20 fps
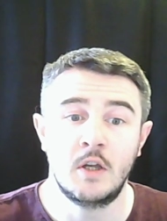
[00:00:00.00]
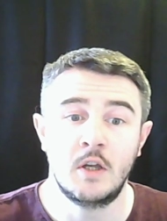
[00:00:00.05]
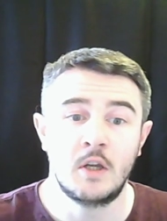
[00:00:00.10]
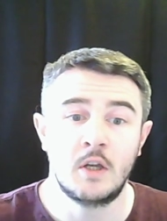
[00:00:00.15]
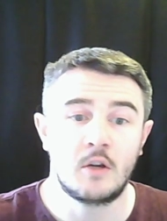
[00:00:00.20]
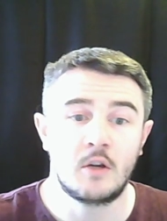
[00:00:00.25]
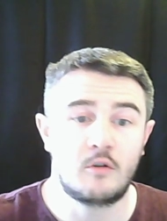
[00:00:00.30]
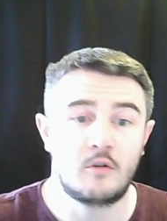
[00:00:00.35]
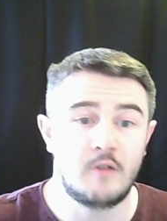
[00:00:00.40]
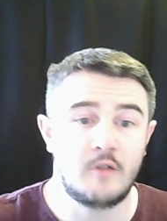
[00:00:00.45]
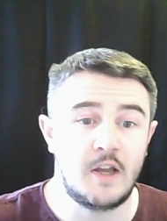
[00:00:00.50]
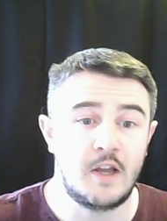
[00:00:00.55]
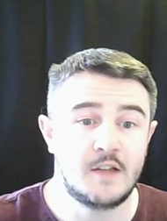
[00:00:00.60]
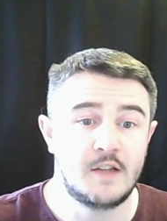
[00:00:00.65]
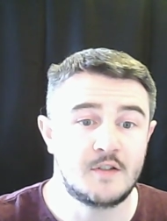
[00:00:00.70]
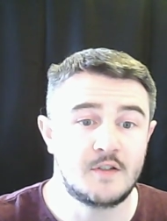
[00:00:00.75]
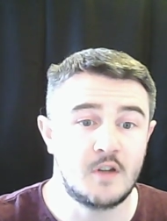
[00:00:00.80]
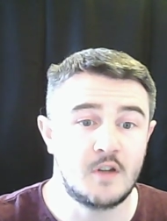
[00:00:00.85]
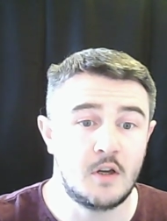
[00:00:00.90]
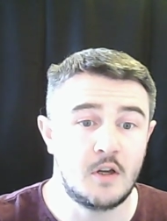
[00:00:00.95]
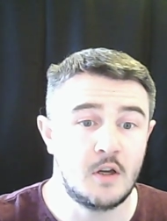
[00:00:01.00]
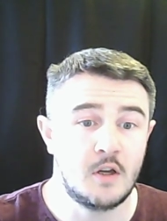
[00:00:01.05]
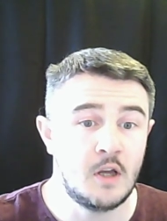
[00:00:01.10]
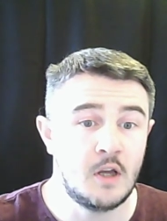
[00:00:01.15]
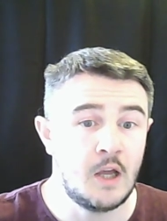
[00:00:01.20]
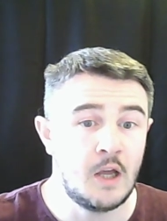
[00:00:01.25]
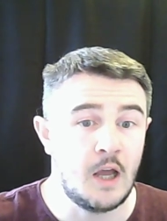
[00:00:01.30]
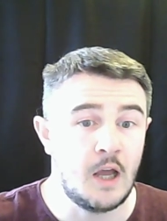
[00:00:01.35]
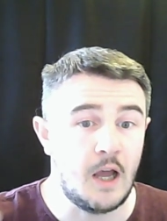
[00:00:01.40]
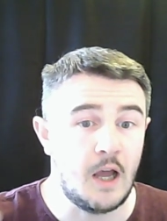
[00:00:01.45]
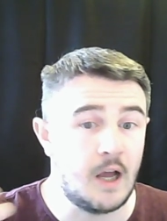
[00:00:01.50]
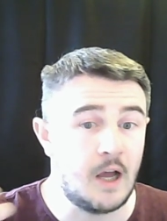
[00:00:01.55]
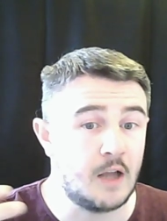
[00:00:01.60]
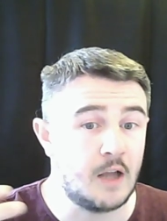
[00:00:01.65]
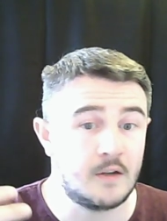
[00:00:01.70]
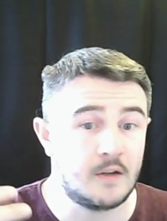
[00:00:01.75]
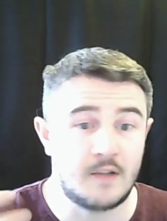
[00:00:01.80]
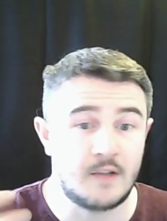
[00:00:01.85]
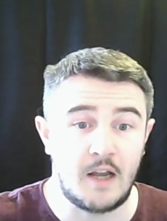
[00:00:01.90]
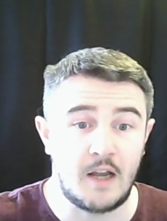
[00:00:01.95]
creator
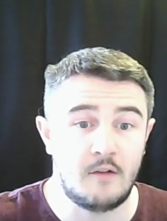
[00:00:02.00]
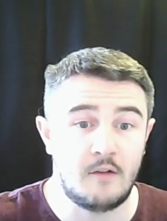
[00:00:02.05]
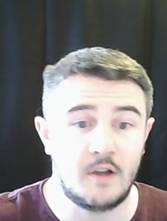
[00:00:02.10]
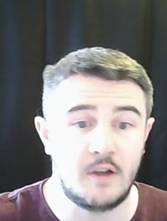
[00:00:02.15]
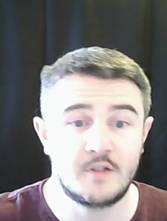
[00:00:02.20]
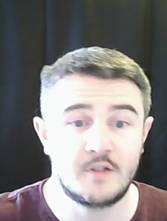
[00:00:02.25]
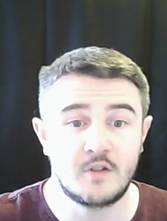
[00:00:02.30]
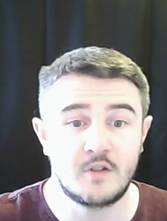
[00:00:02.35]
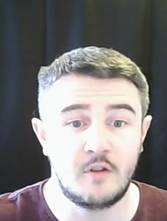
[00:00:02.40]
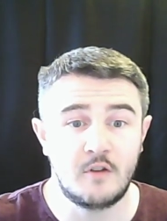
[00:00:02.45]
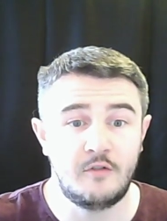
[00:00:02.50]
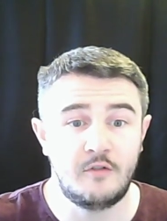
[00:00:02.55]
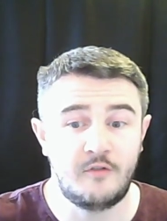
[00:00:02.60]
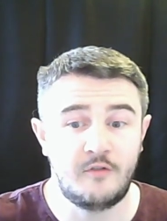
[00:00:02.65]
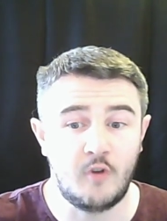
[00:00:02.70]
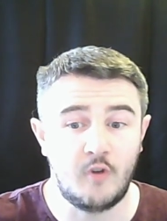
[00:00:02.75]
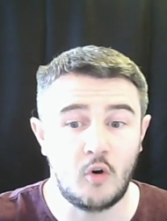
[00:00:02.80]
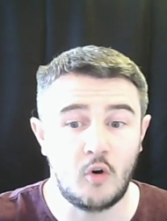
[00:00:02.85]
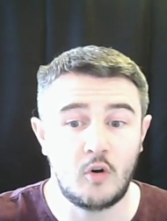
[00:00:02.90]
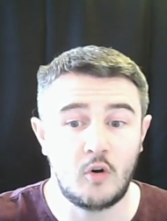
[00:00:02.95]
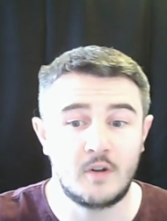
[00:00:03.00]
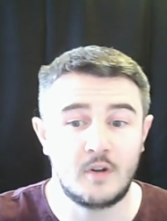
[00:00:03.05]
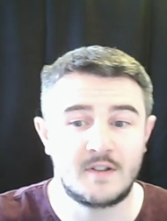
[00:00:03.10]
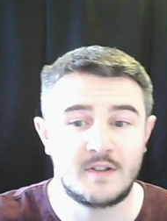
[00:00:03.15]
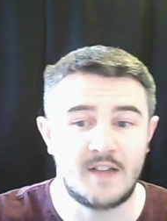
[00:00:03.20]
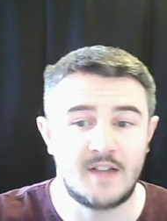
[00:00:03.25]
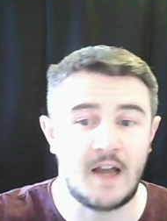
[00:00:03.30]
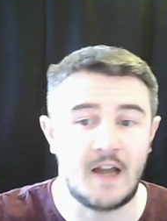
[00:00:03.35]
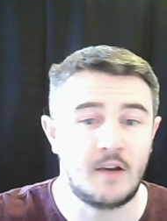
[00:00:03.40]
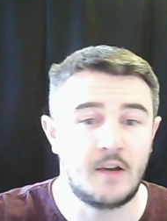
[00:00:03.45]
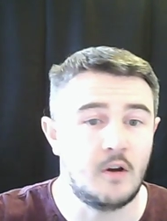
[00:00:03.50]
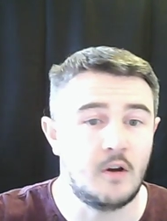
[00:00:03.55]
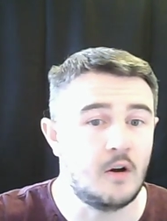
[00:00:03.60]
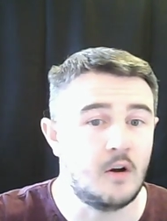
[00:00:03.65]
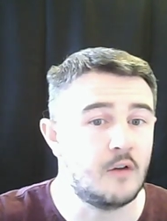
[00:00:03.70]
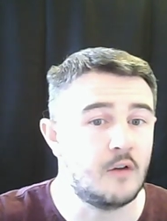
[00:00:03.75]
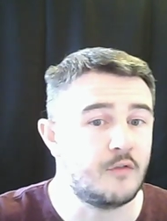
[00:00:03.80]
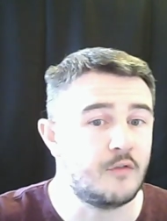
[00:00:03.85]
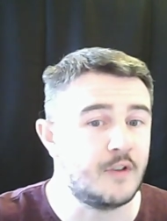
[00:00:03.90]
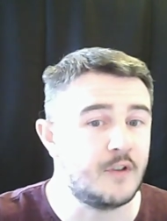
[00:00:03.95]
and director for Dan
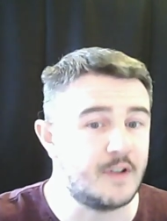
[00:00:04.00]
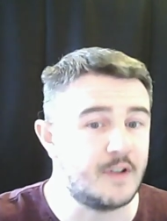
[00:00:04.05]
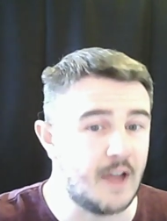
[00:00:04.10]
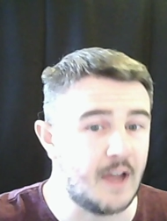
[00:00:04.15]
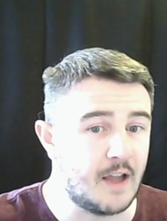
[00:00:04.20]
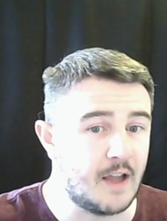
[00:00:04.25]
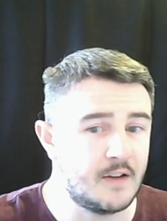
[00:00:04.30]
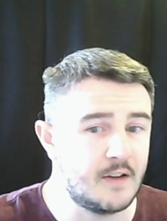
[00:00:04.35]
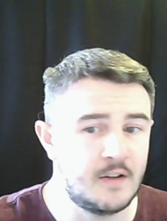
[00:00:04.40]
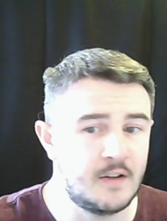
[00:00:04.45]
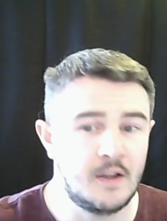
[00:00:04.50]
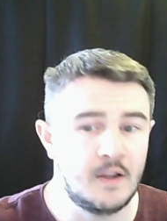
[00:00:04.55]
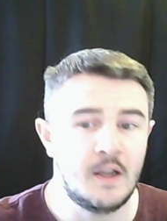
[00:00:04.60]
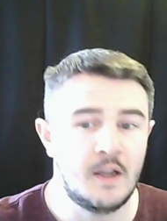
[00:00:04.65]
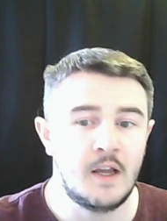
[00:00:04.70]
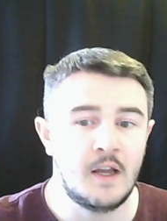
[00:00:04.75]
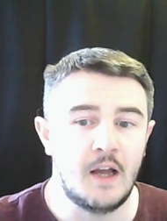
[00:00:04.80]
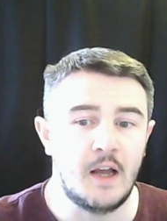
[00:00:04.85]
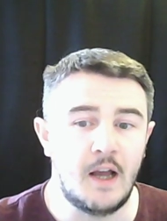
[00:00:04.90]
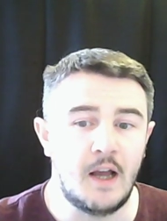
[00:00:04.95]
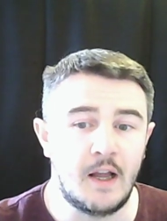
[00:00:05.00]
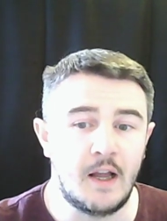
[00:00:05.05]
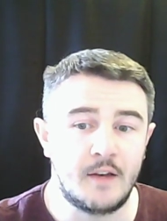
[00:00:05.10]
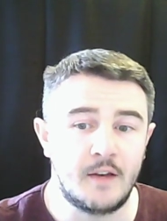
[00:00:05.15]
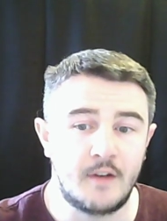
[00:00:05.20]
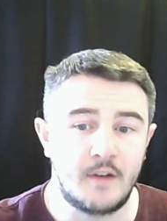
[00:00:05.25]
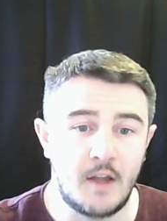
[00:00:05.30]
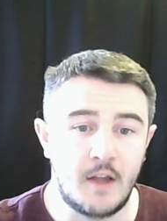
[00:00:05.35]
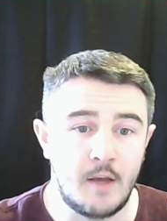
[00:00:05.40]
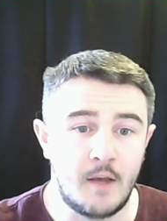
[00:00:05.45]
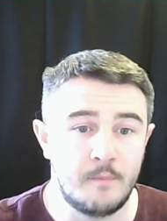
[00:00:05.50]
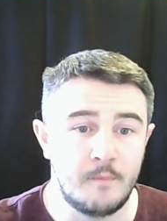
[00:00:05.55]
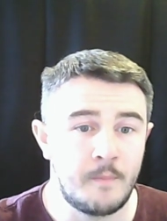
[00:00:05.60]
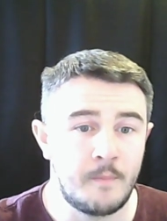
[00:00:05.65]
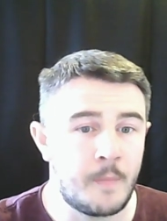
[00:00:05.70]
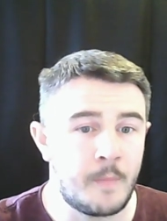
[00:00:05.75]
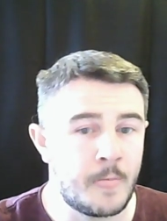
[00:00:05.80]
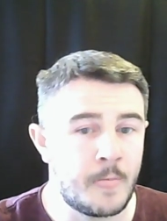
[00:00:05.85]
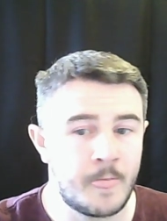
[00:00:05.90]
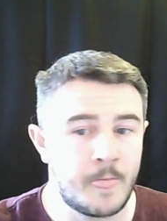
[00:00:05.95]
of the Dead. And um,
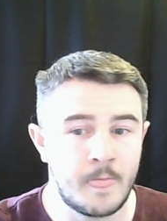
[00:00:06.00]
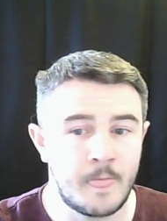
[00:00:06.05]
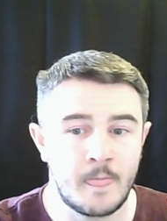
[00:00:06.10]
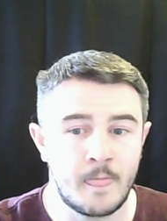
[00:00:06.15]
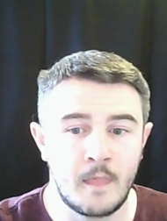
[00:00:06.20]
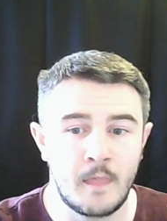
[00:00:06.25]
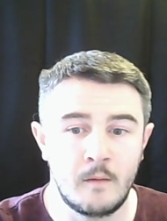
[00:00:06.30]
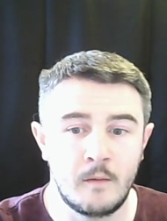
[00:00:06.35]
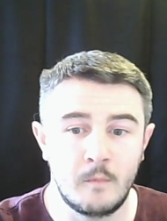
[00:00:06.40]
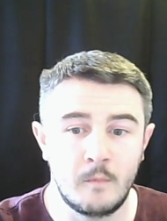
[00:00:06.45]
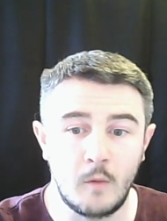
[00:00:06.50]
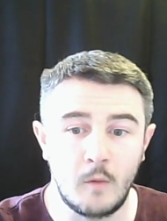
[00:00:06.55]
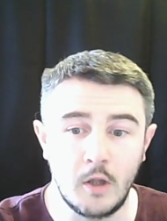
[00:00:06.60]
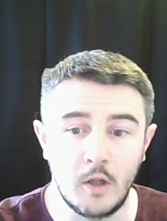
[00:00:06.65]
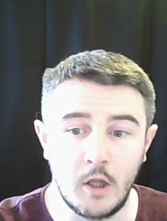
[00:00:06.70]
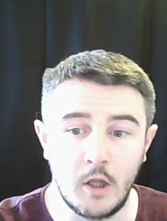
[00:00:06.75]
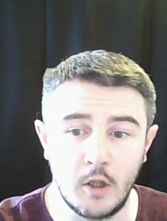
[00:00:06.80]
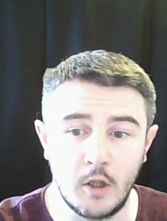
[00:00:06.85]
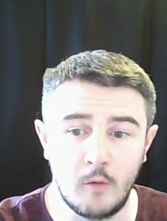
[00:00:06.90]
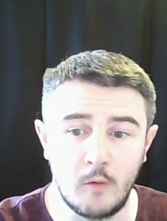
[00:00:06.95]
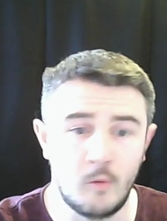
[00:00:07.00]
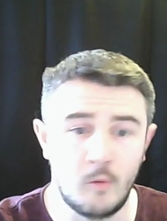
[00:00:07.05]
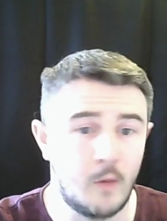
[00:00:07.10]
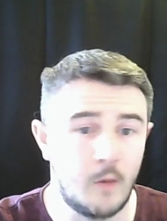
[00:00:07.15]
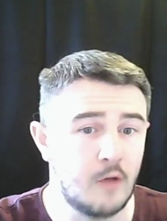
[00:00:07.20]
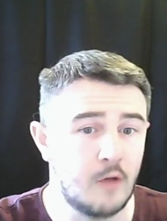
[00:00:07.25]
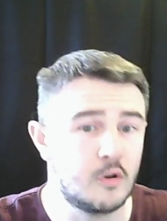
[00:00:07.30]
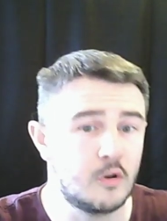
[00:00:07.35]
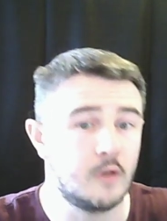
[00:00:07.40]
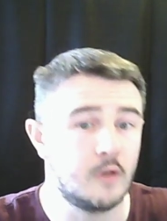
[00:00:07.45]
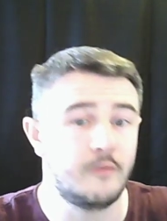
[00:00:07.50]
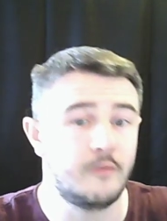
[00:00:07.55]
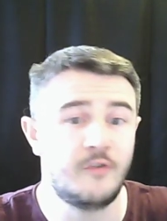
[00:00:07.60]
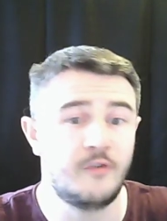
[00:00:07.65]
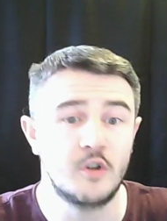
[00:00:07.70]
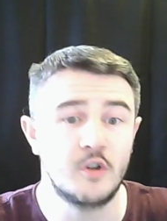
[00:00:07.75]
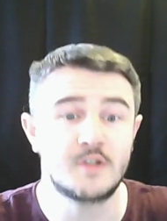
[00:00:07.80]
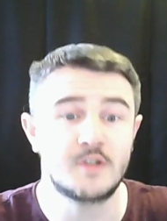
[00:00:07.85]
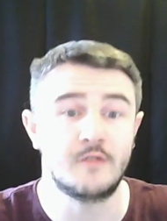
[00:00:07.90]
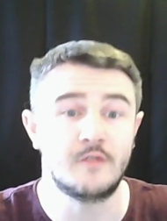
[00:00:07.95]
well, hello and welcome.
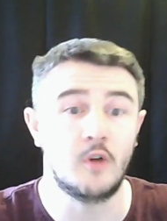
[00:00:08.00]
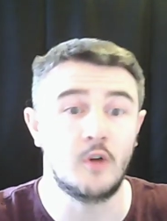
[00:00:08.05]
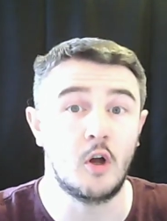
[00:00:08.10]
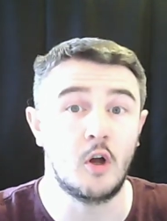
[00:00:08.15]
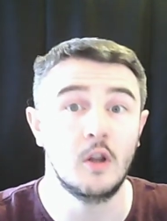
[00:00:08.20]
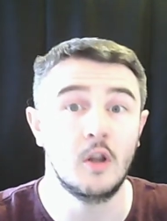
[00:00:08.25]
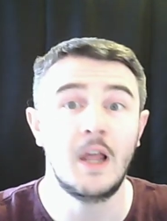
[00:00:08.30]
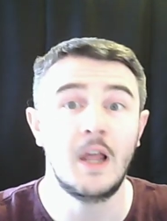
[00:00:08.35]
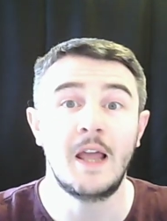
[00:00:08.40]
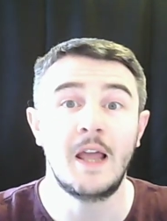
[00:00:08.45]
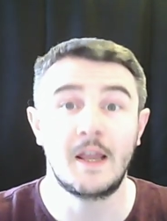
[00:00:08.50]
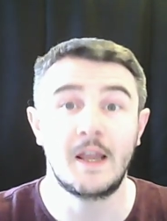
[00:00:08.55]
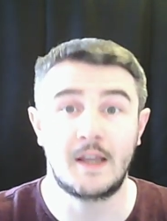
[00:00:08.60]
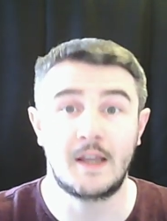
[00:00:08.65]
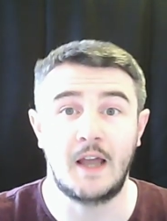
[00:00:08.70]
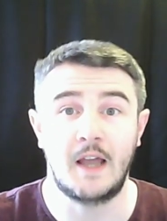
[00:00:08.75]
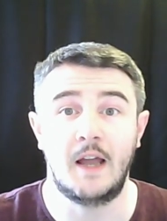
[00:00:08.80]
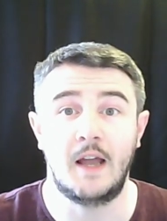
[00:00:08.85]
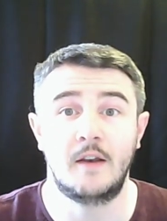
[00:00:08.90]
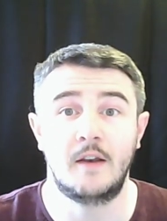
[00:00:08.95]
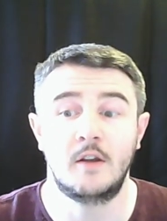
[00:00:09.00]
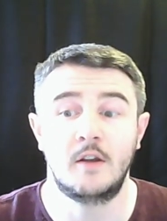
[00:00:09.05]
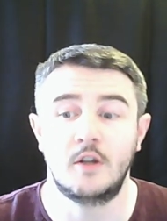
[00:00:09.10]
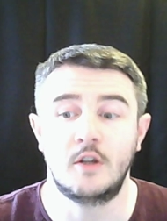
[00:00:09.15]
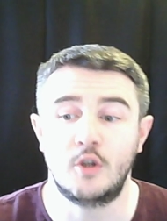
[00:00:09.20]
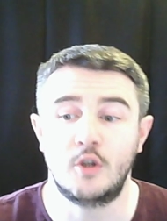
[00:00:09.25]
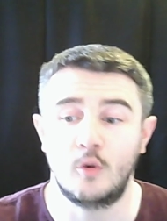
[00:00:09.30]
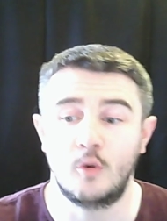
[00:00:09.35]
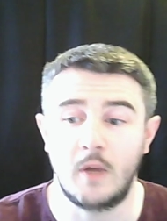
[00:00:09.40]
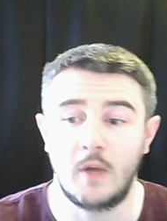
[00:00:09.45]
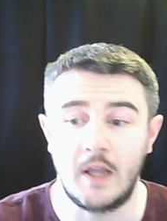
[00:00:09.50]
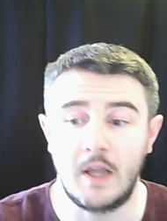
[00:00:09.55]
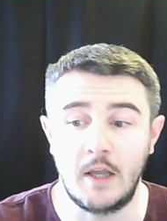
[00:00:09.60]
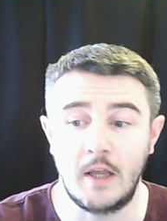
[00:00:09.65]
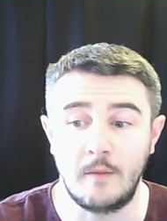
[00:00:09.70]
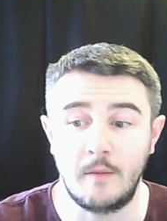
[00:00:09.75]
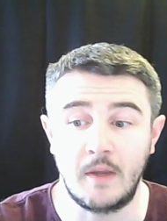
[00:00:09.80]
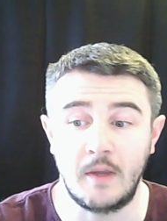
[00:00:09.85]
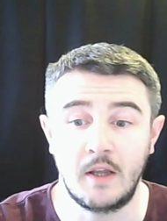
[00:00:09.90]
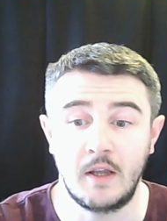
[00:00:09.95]
First of all, can you
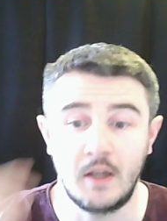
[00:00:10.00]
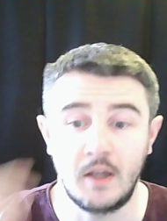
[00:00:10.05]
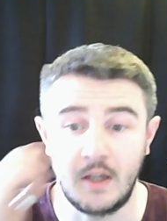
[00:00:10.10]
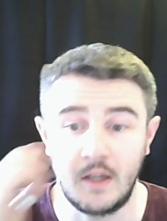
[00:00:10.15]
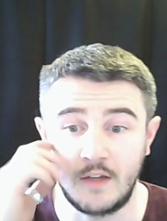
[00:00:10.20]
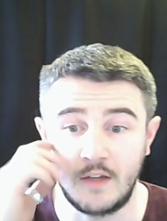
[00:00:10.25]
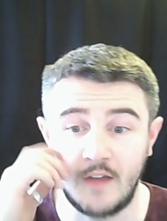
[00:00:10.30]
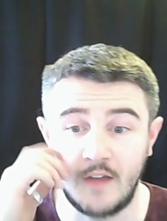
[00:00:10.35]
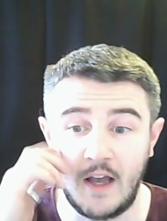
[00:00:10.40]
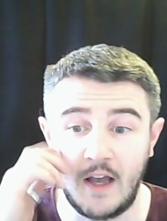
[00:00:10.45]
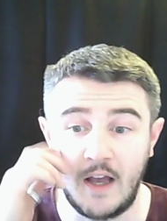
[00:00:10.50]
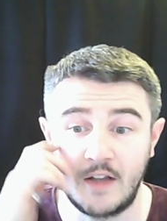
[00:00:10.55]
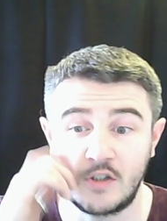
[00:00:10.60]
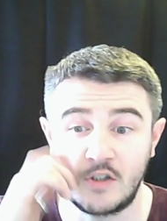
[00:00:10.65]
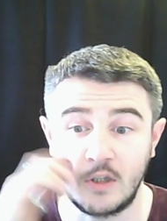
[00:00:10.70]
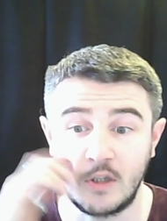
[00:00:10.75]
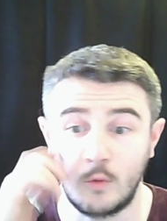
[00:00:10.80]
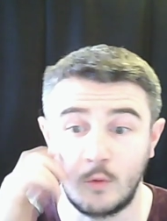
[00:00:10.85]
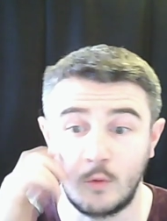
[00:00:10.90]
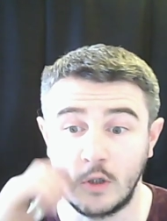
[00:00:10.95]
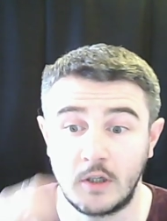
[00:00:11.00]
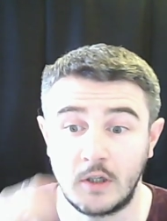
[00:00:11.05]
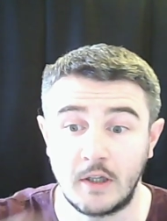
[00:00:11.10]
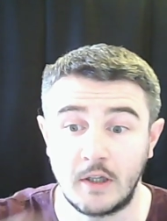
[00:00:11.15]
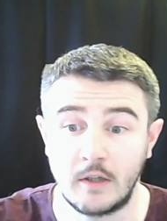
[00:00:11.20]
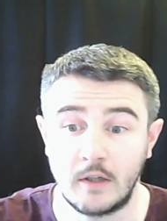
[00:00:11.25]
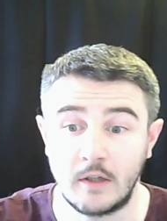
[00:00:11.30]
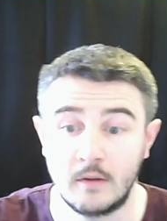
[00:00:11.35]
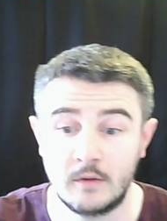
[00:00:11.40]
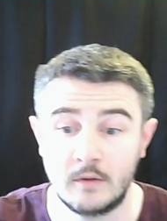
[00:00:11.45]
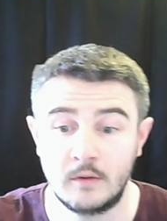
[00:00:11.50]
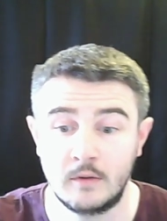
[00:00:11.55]
hear me? Is it actually working?